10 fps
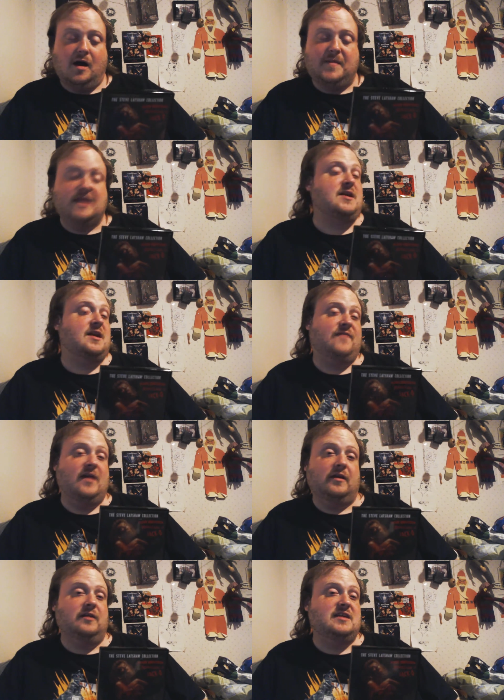they did a
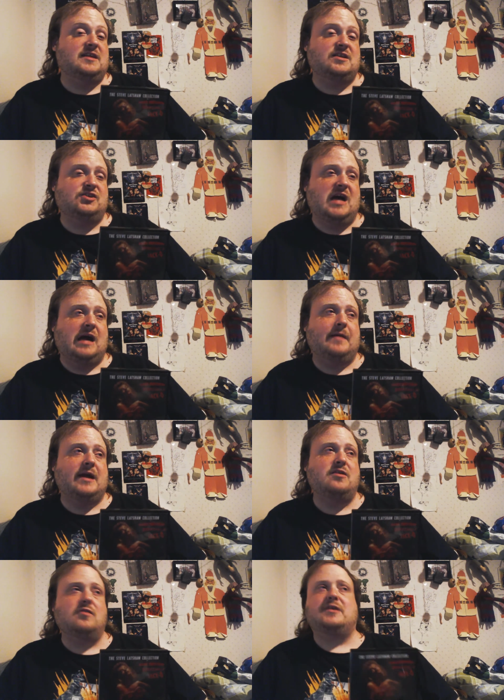fairly decent
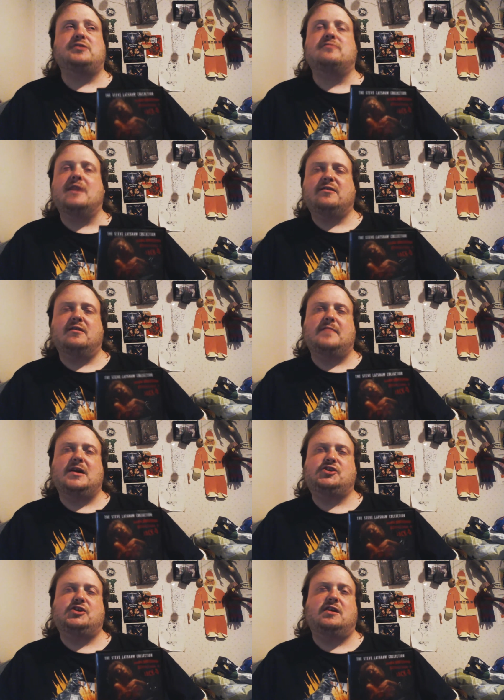job. I know the director
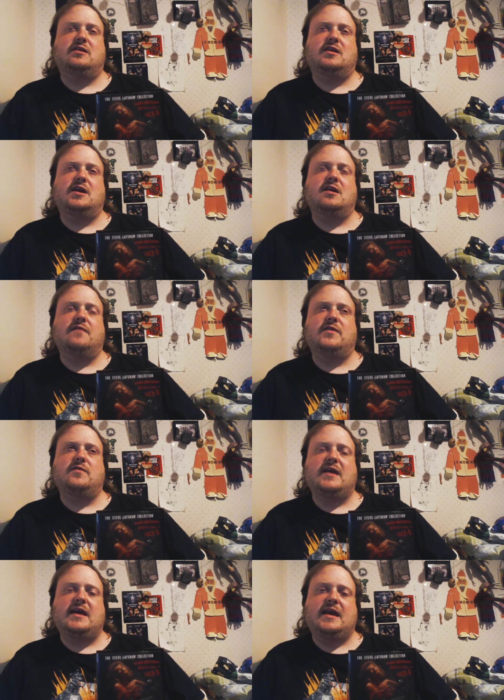mentioned in an
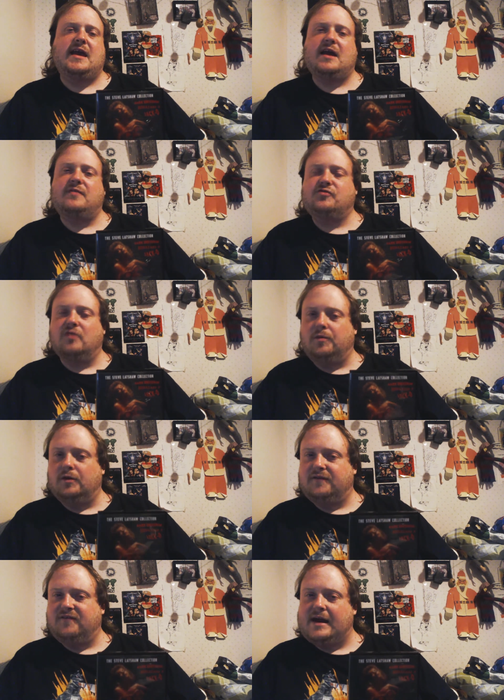interview that he had
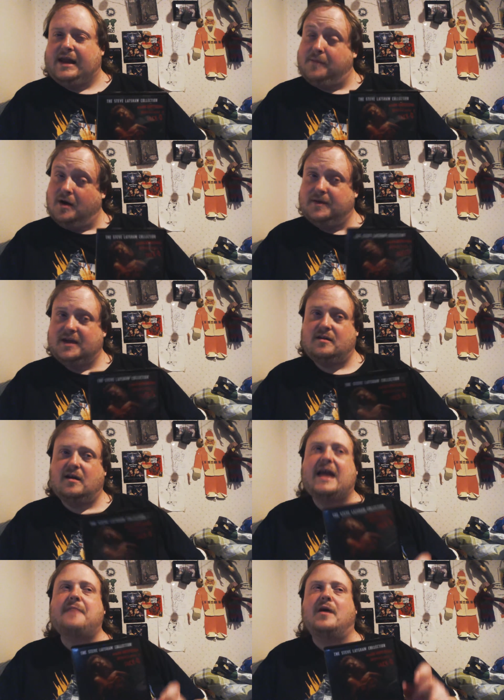trouble finding
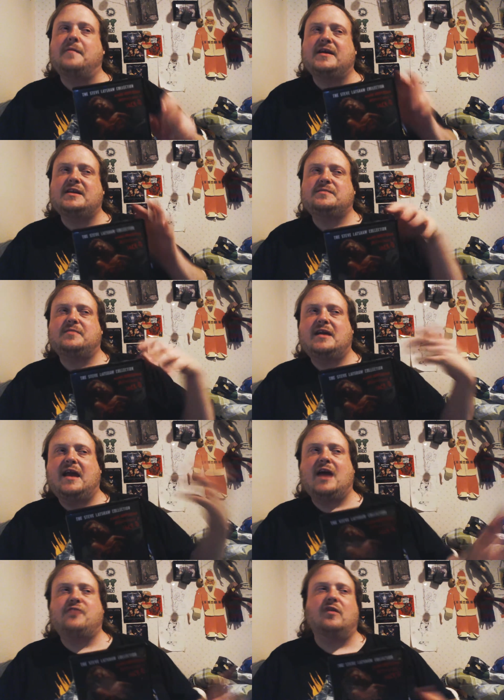he had pumpkins,
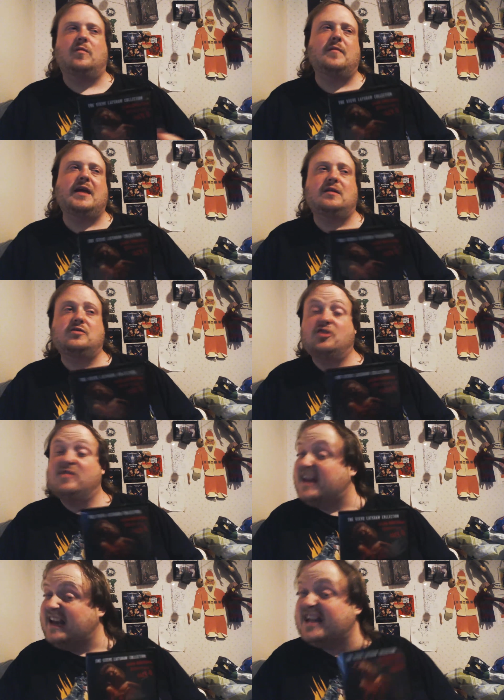but he had trouble making
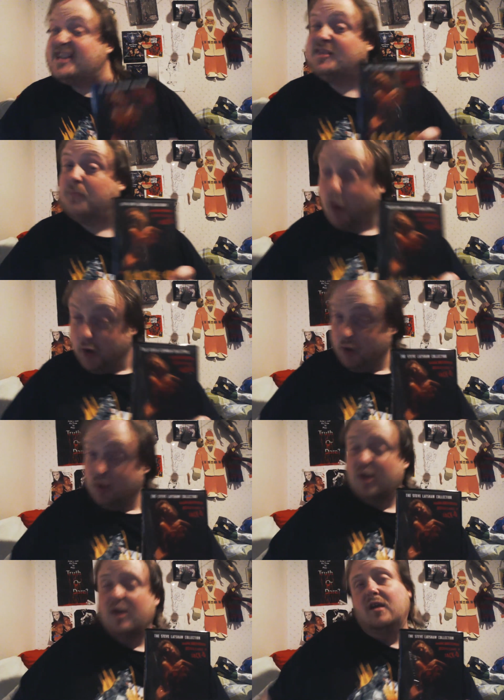sure they didn't
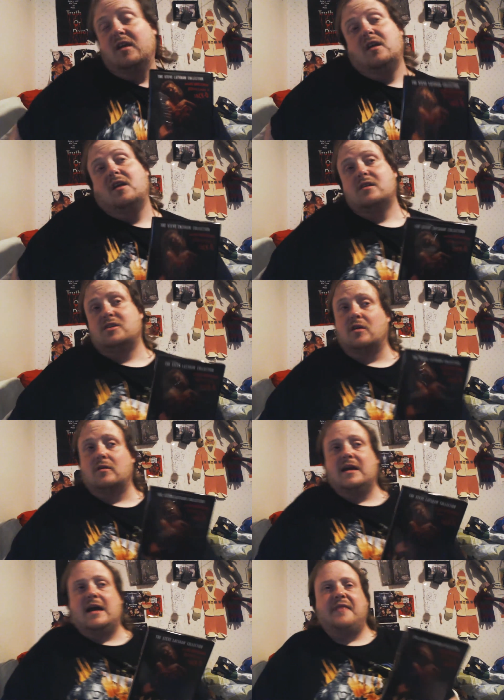spoil.
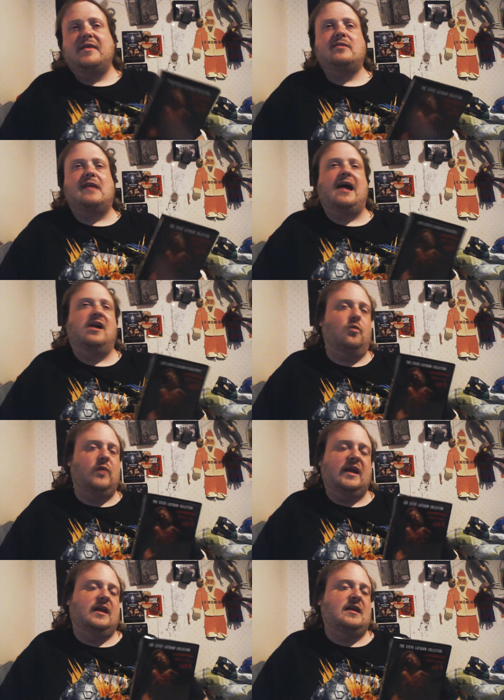So I think it's
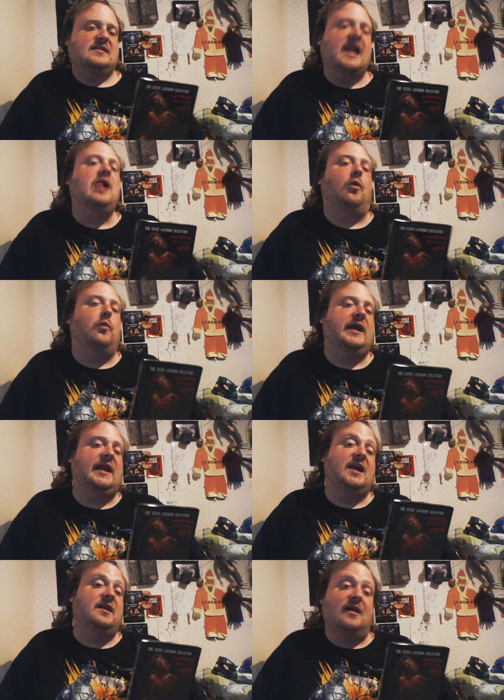
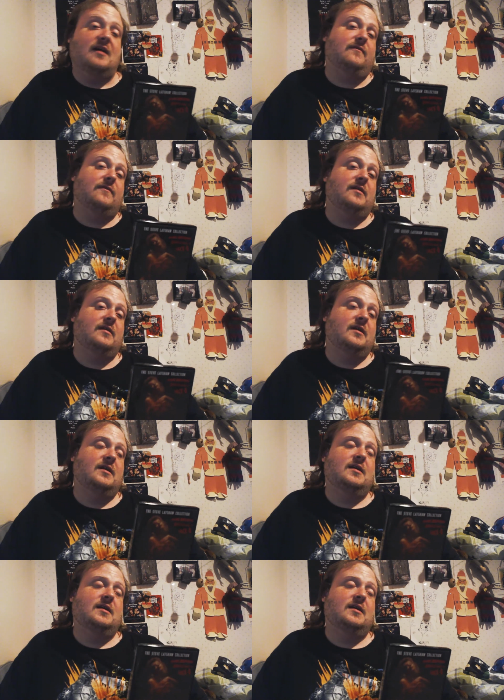Halloweeny enough,